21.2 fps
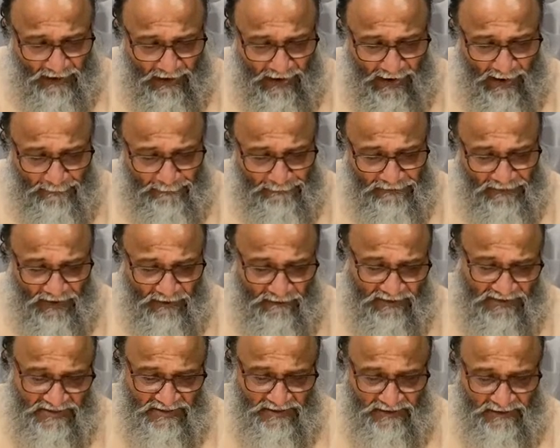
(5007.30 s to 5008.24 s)

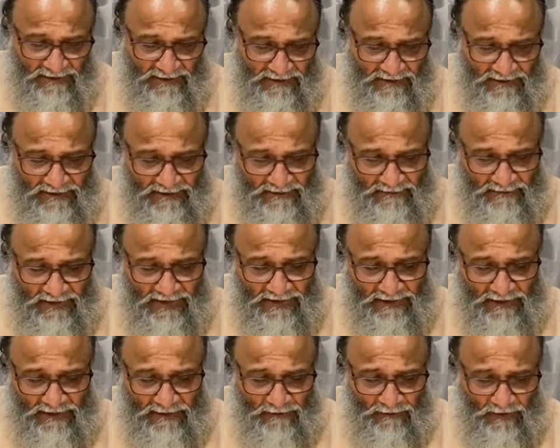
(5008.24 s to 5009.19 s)
Aptavachan,
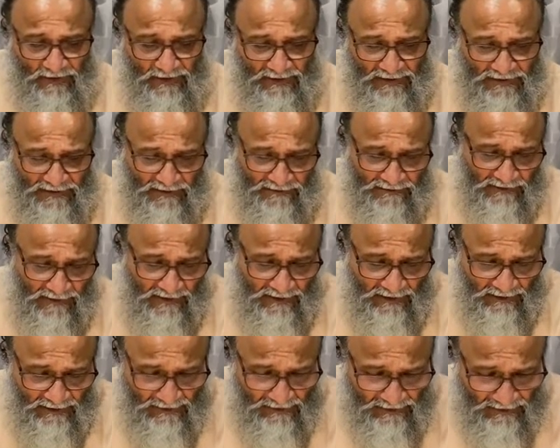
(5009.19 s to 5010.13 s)
by the words of
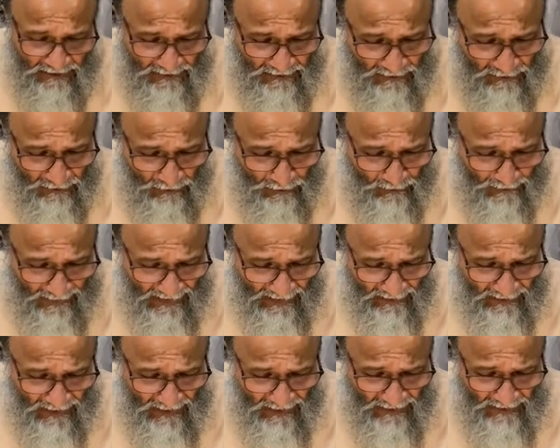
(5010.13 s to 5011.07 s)
the Guru
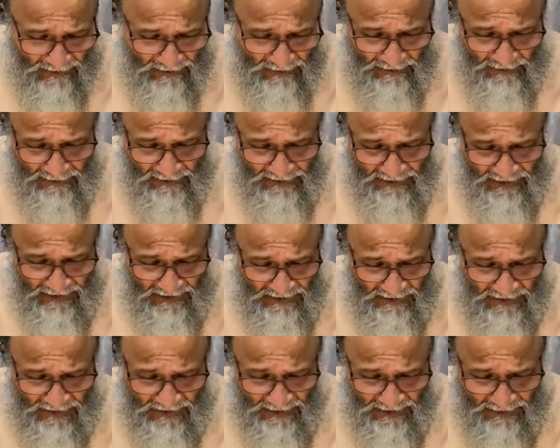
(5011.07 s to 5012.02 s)
Maharaj or the
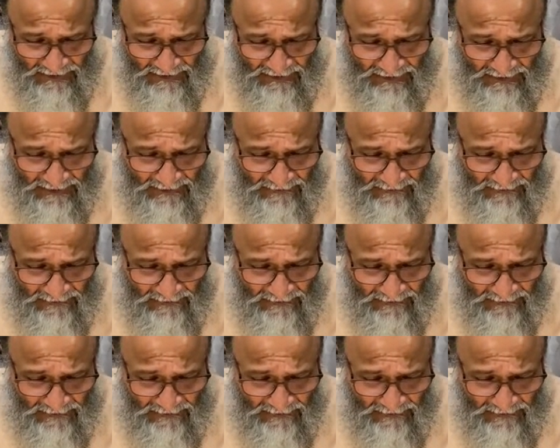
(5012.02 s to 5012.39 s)
teacher.